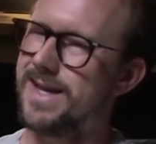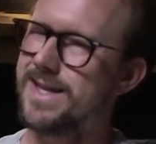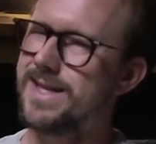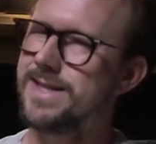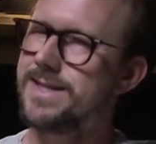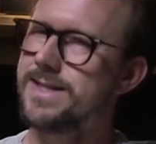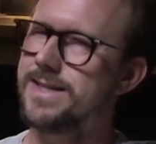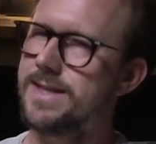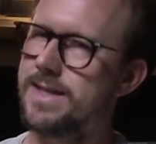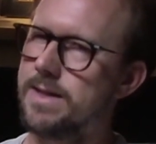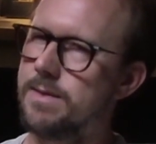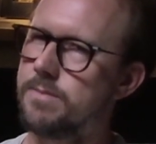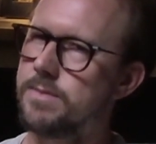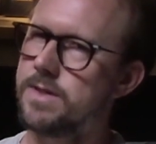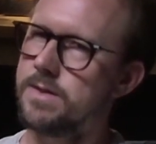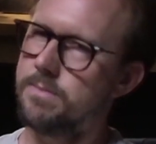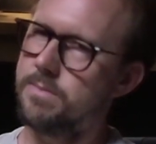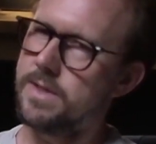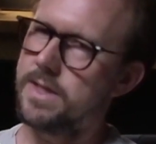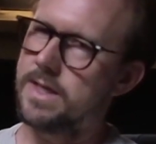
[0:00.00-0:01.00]
he seemed
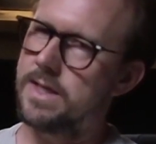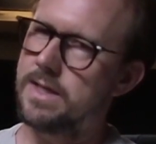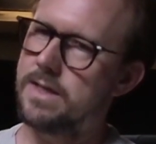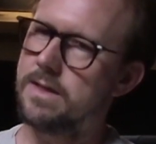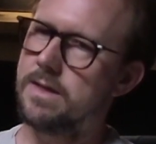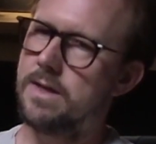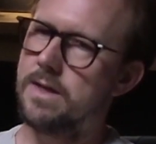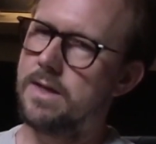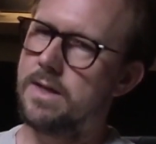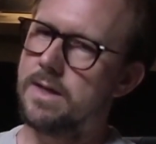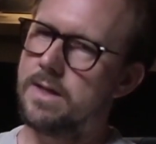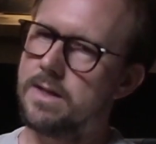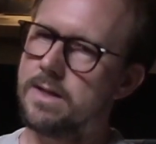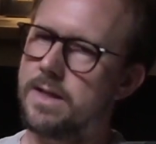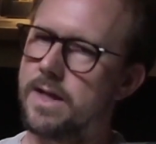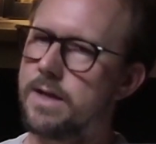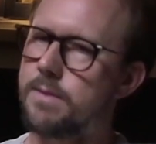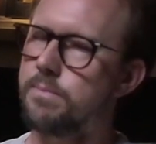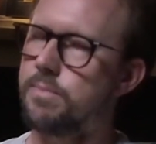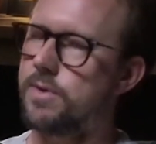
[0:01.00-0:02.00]
to be
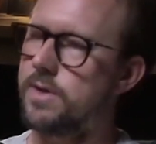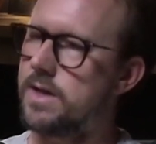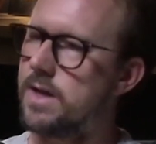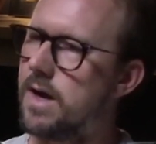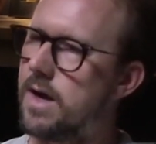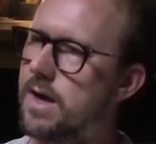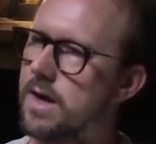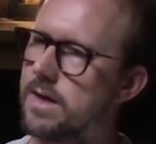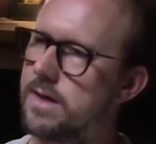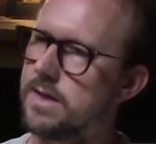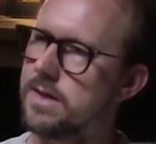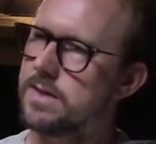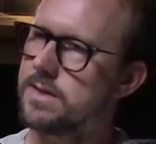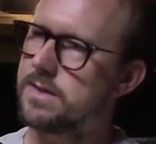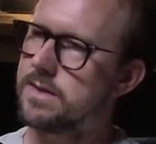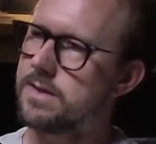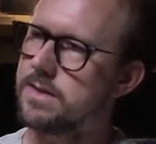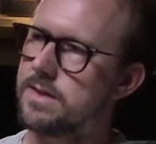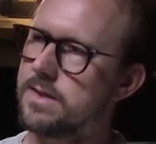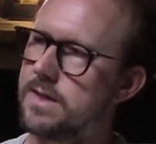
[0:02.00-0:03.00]
like pretty
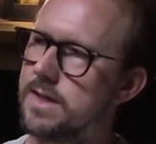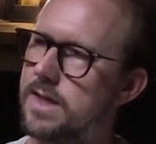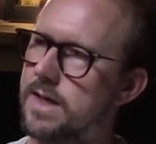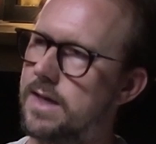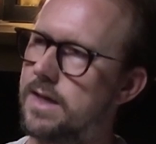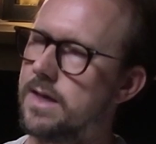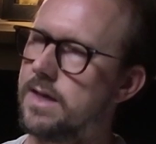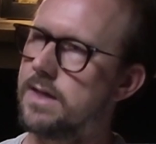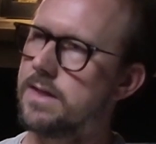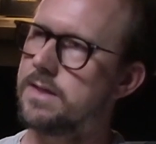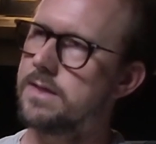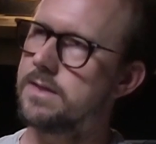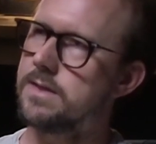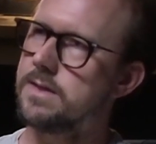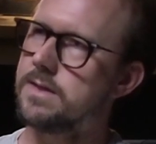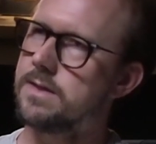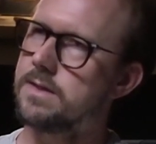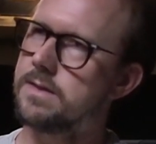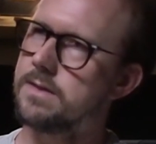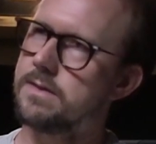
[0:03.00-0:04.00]
honest
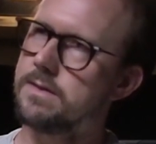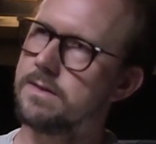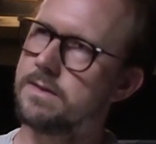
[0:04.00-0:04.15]
and